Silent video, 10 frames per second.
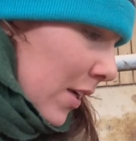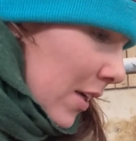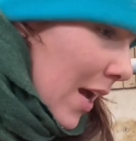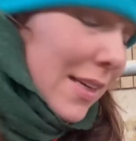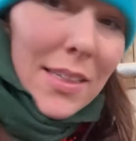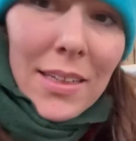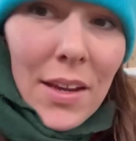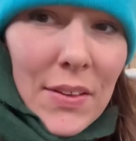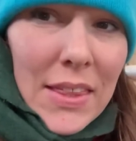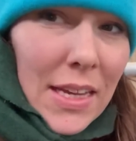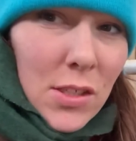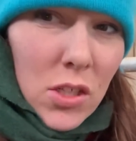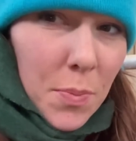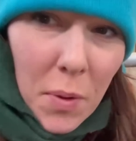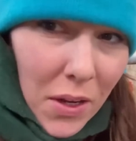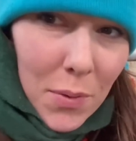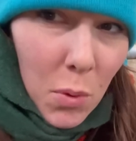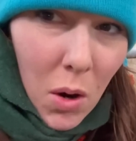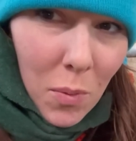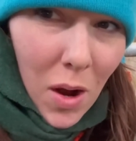I didn't even think just to put it in
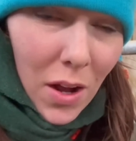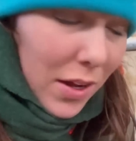warm water.